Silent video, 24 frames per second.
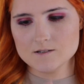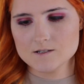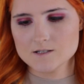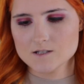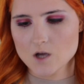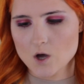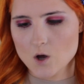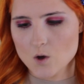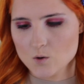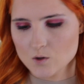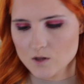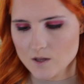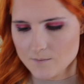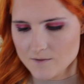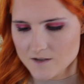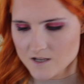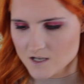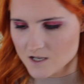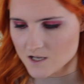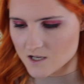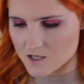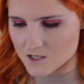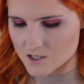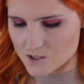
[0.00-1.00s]
So let
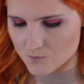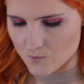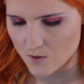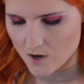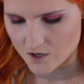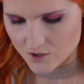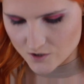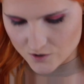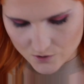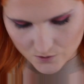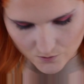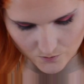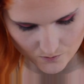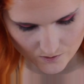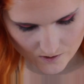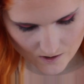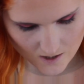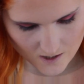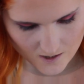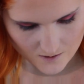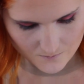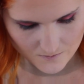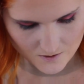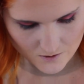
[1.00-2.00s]
me swatch those
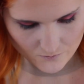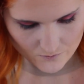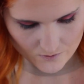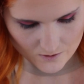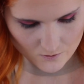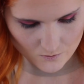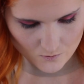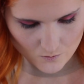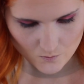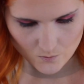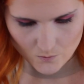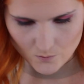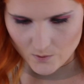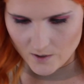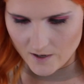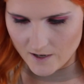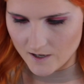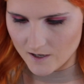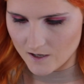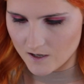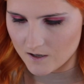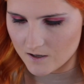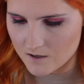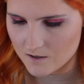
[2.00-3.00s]
on me real
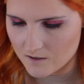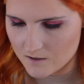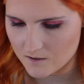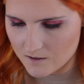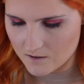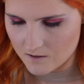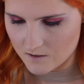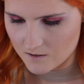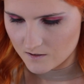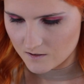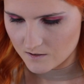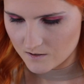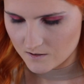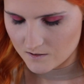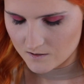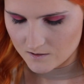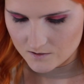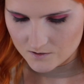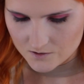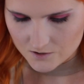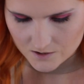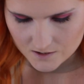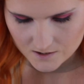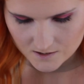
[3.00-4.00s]
quick
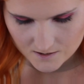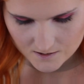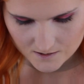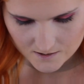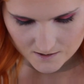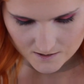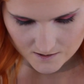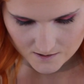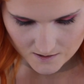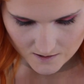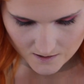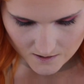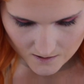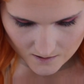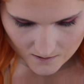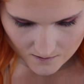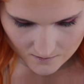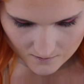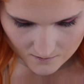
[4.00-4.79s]
just to see.